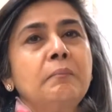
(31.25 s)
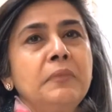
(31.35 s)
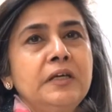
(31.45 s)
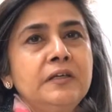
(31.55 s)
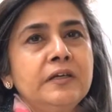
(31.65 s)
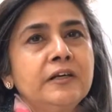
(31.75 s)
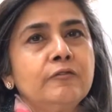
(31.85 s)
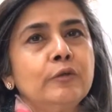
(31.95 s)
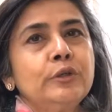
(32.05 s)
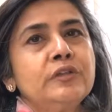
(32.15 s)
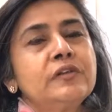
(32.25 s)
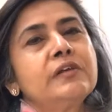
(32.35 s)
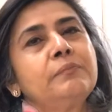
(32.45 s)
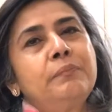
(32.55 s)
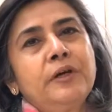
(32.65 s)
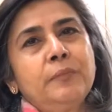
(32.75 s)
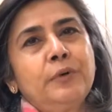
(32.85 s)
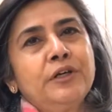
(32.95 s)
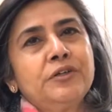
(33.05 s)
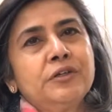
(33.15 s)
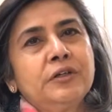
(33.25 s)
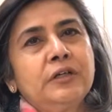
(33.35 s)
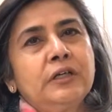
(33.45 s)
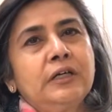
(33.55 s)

media influences and peer pressure.